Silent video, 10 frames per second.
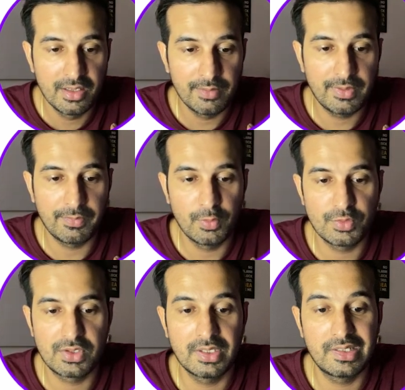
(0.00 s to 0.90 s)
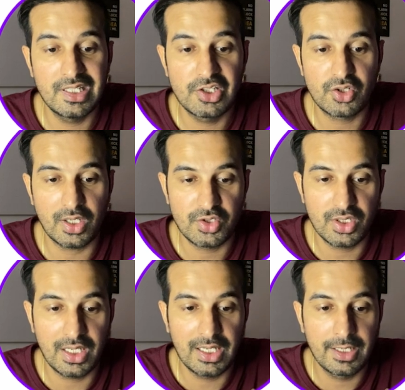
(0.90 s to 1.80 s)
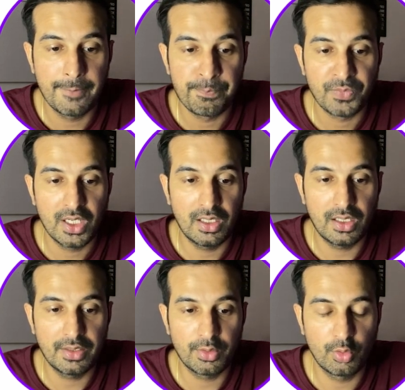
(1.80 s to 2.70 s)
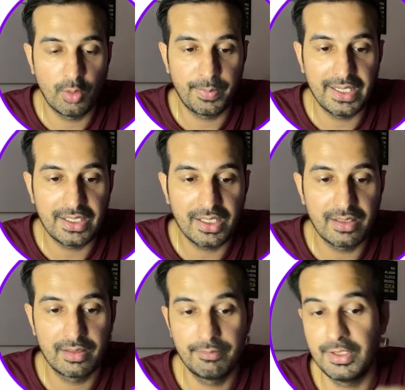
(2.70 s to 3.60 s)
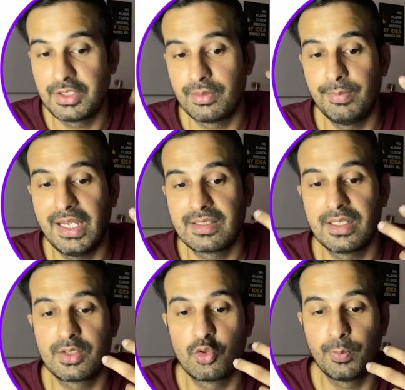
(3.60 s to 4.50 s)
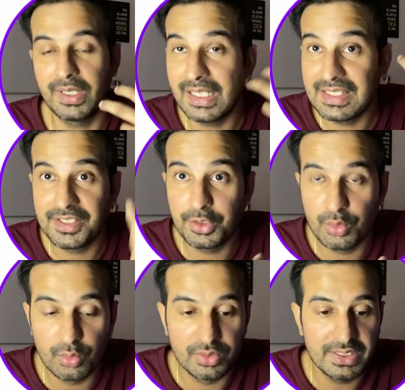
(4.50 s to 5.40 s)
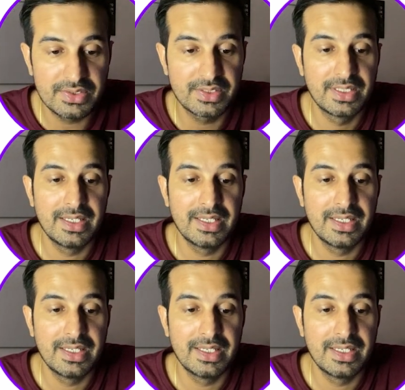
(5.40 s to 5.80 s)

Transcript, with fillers: We have used the destructuring, uh, you know, operator, which makes it super easy to do this.